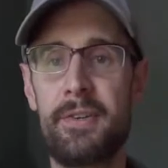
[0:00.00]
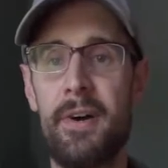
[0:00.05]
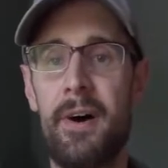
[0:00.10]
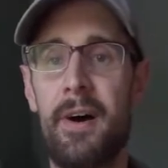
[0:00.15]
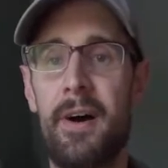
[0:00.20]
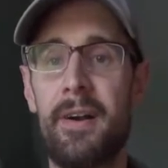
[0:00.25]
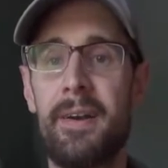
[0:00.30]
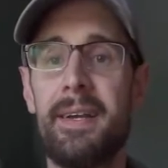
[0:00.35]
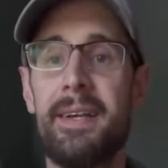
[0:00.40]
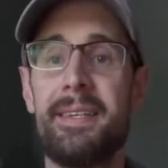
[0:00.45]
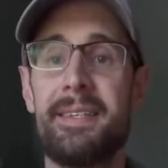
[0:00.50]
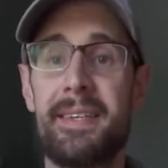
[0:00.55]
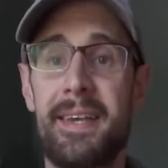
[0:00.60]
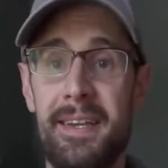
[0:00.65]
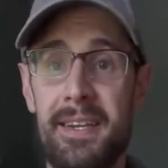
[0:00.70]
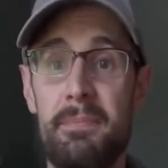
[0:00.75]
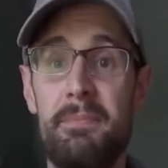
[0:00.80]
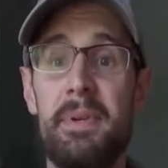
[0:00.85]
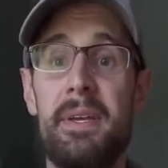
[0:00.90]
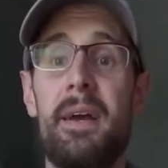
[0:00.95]
R is
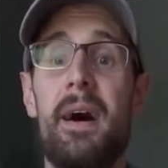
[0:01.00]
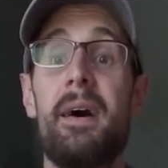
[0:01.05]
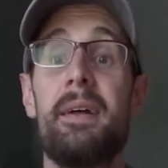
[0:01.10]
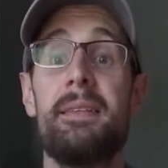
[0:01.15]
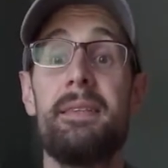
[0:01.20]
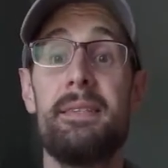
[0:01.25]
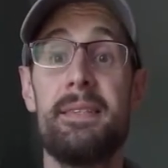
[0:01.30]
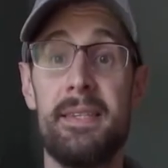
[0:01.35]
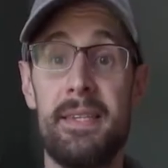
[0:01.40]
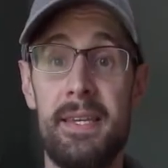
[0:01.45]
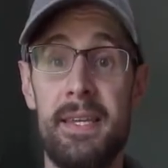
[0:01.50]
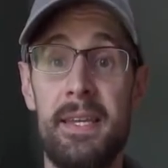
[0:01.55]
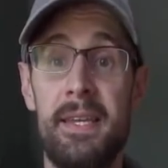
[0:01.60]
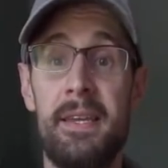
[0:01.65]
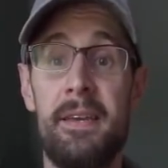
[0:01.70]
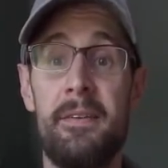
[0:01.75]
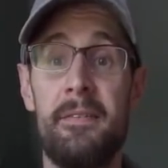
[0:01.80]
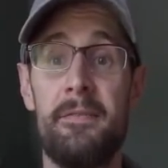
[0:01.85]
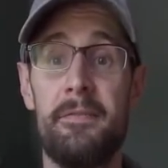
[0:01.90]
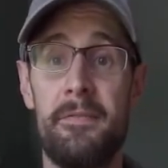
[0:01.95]
going to be on
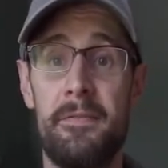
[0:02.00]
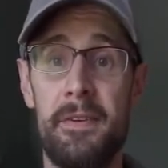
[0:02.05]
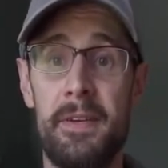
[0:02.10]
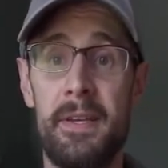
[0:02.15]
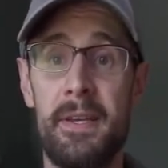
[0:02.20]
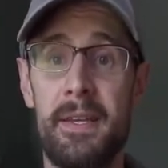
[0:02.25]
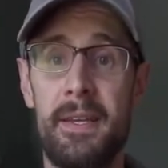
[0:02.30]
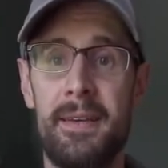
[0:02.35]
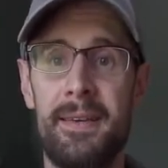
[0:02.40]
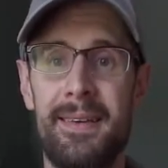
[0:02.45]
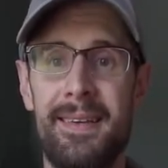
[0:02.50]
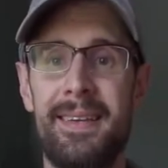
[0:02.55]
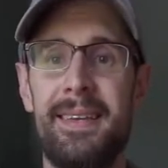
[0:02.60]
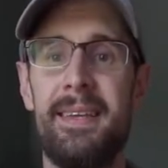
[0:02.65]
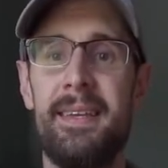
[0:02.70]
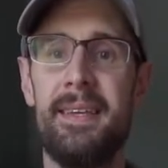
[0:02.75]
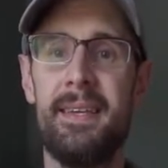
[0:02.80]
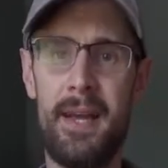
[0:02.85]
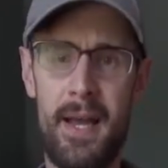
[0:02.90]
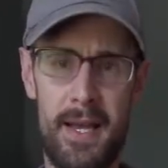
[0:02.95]
TV.
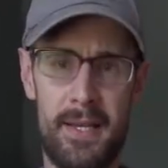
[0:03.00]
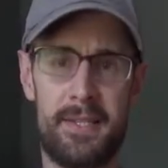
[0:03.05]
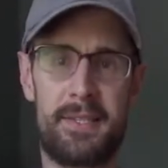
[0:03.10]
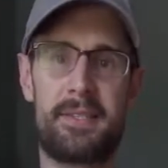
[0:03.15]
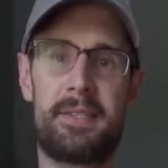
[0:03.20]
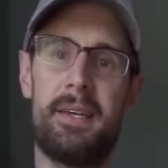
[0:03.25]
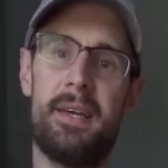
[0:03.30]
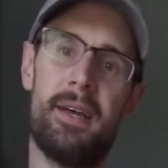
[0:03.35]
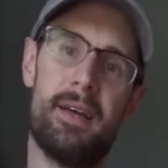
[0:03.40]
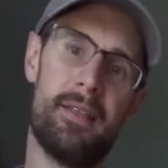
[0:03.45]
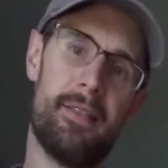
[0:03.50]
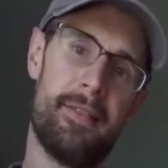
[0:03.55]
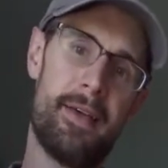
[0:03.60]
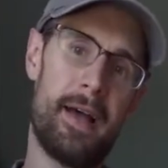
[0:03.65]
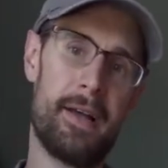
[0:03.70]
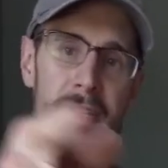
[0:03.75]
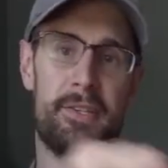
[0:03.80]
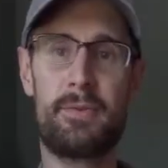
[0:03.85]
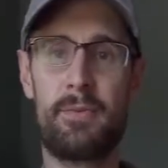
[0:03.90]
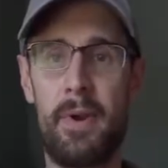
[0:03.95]
Yes,
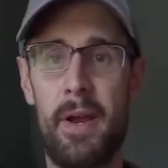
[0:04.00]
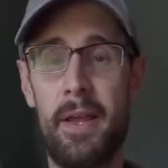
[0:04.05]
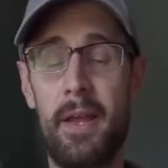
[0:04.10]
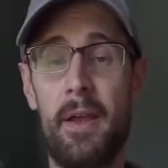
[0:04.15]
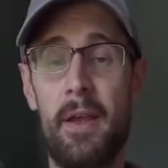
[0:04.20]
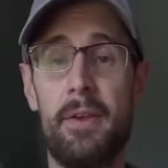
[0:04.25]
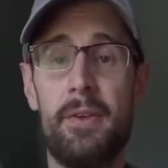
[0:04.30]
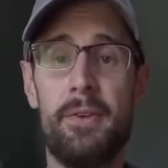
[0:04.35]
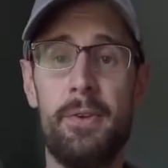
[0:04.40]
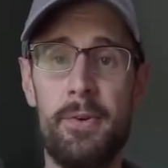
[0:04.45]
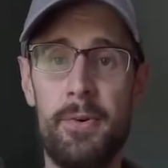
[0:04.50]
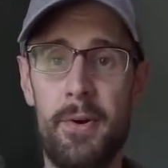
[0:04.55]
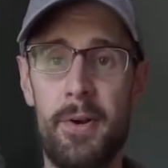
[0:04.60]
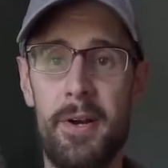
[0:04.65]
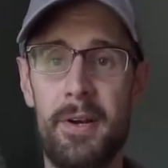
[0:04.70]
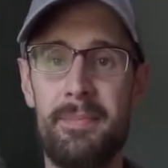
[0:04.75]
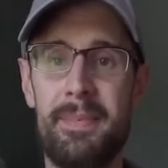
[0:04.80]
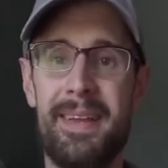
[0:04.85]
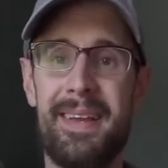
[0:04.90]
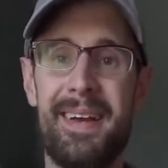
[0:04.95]
that's right, you
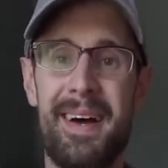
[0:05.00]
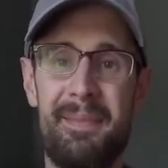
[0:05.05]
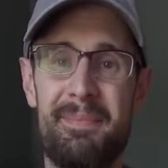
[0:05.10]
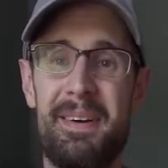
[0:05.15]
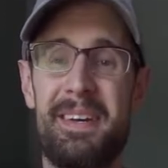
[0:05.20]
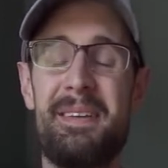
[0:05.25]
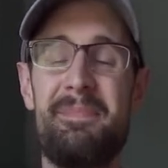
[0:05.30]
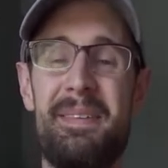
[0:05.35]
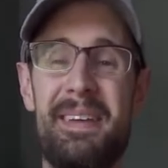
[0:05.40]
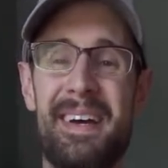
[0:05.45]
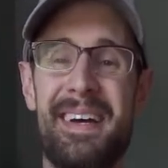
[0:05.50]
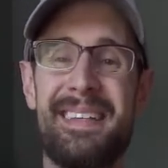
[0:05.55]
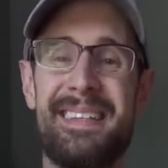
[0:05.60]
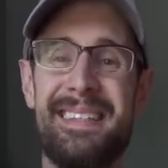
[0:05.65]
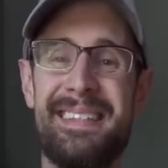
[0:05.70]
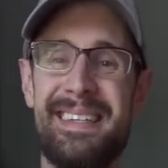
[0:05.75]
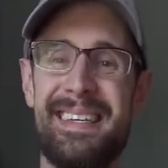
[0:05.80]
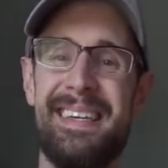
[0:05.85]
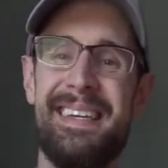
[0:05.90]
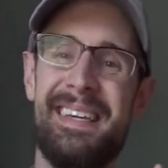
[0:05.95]
heard me. I'm going to be on
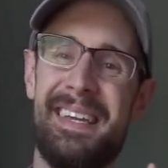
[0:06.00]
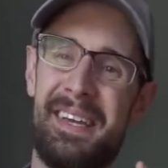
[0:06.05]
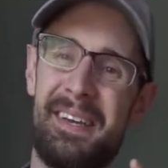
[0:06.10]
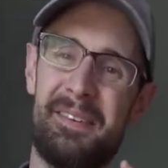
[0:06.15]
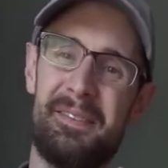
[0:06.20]
TV.